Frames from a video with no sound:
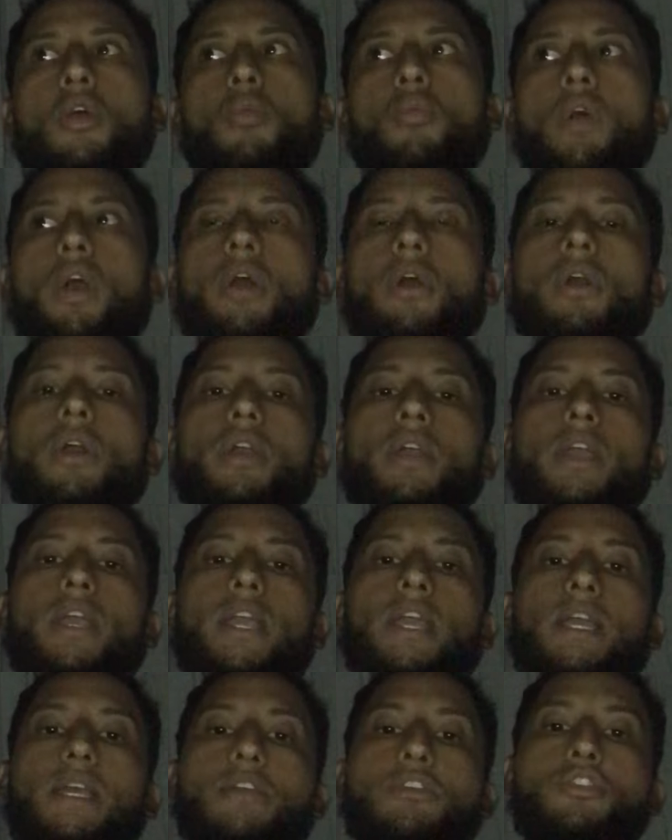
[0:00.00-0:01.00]
where
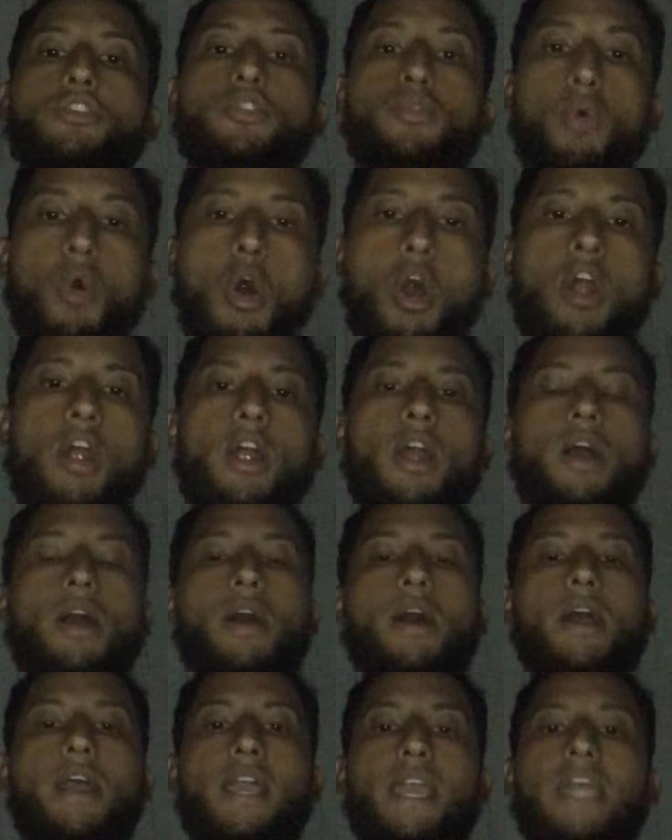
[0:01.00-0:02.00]
you are
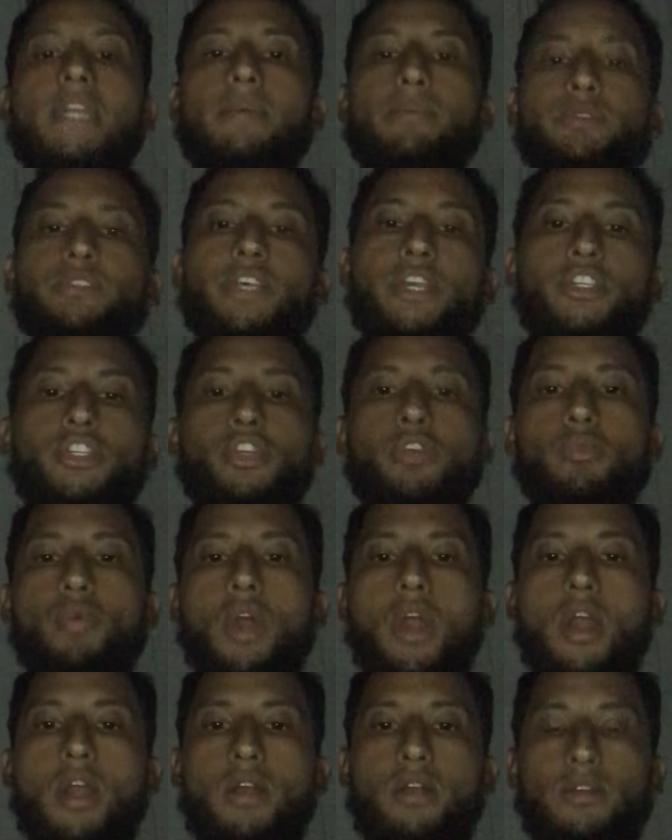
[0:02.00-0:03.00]
in the position
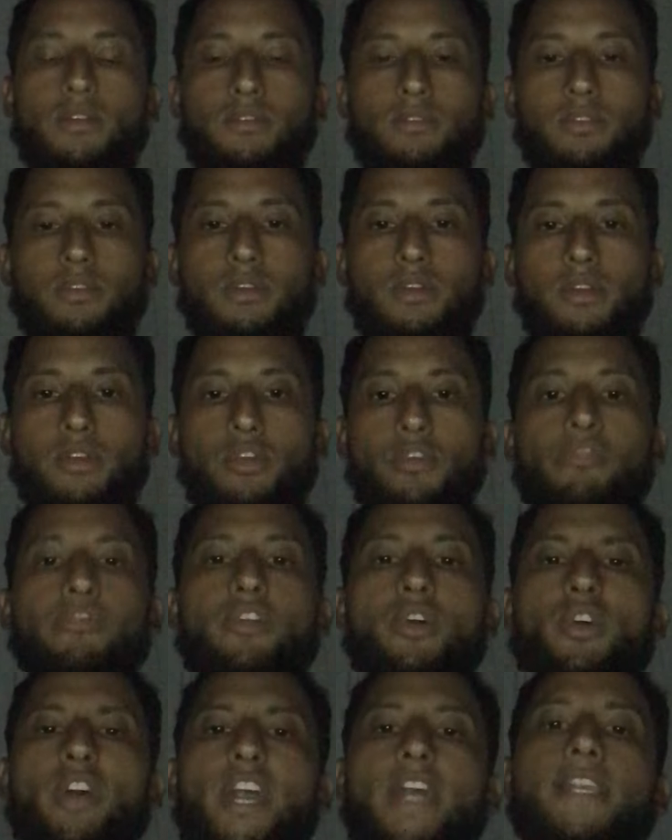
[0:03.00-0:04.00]
where you
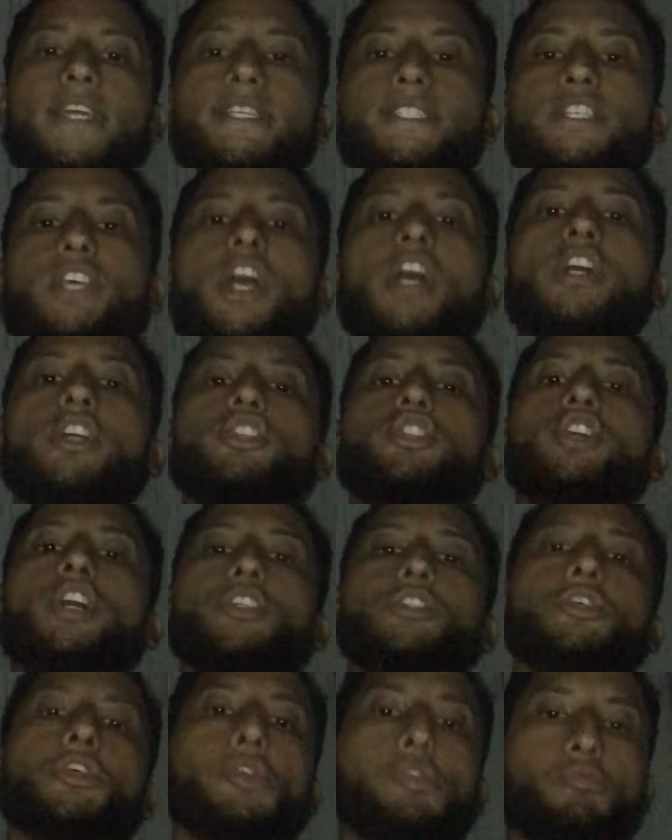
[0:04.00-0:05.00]
feel it is
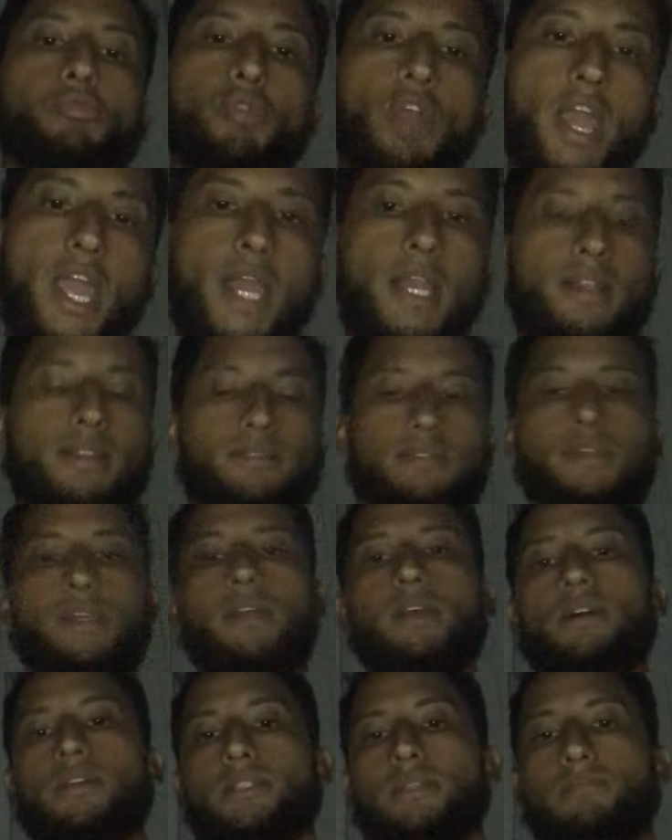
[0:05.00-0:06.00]
justly right to
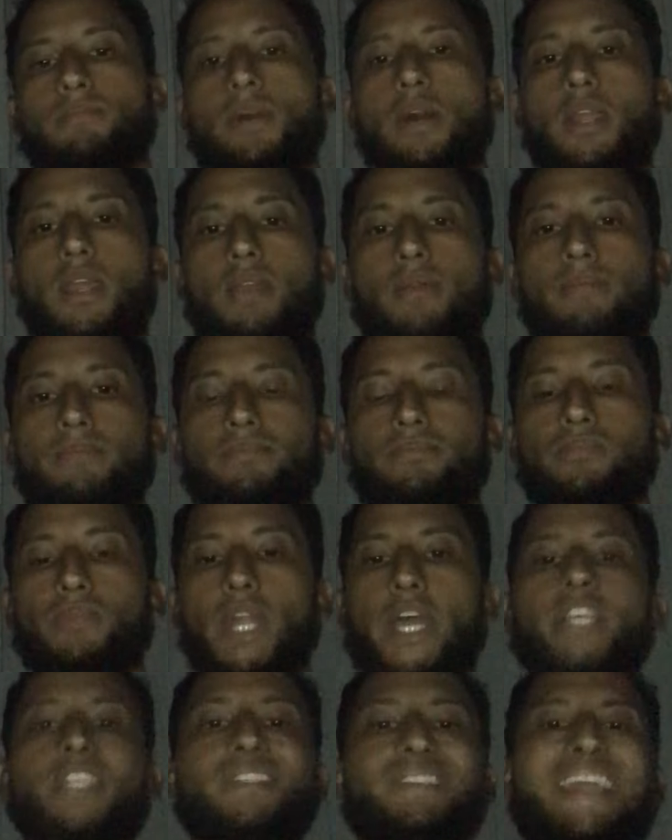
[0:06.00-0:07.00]
kill somebody,
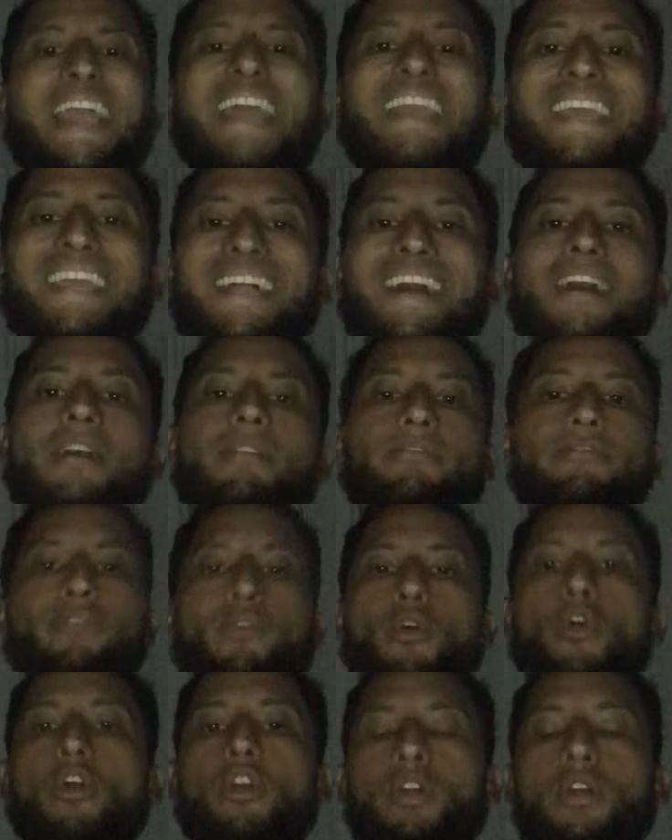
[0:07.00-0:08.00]
like standing up
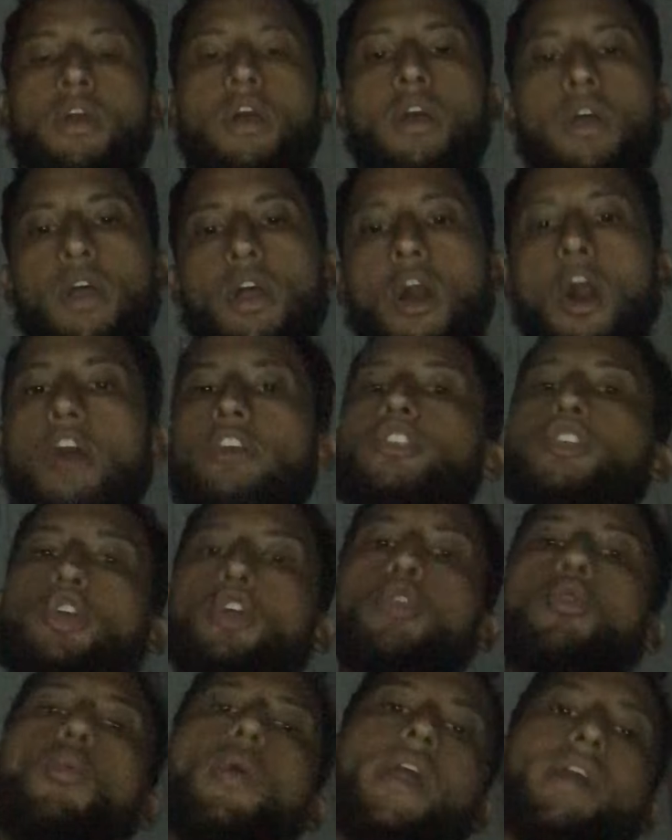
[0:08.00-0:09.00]
for a
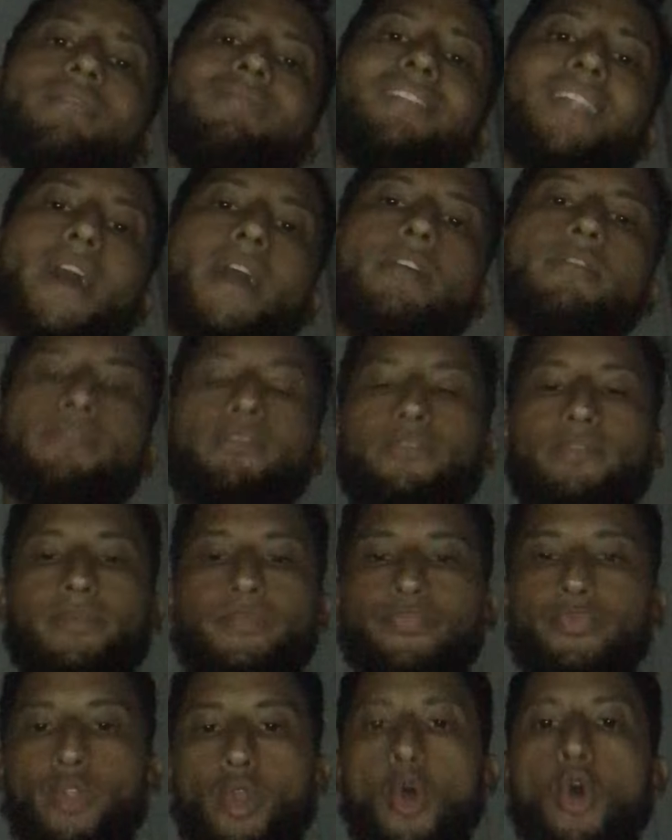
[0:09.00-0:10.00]
certain way of life
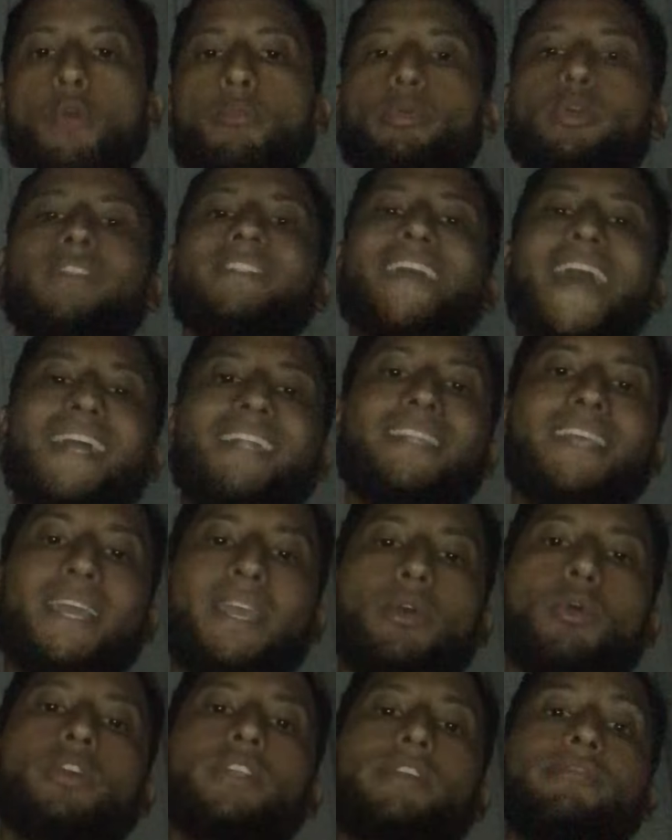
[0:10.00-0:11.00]
or
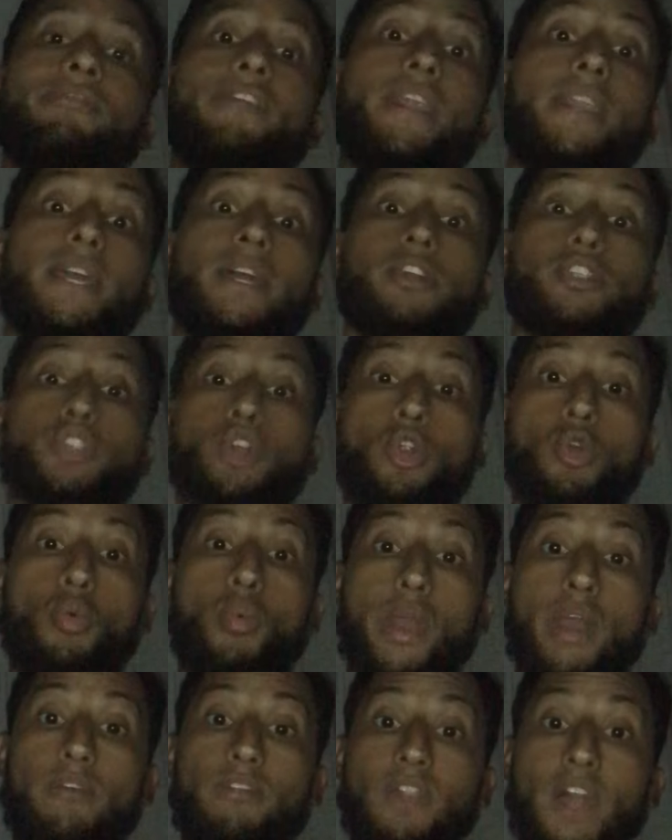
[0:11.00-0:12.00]
protecting or defending a certain
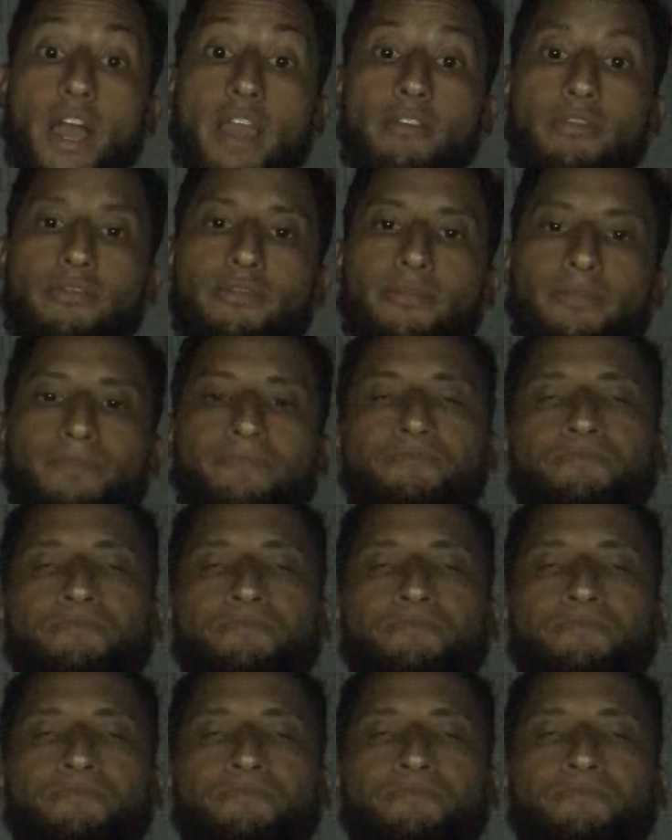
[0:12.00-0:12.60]
way of life.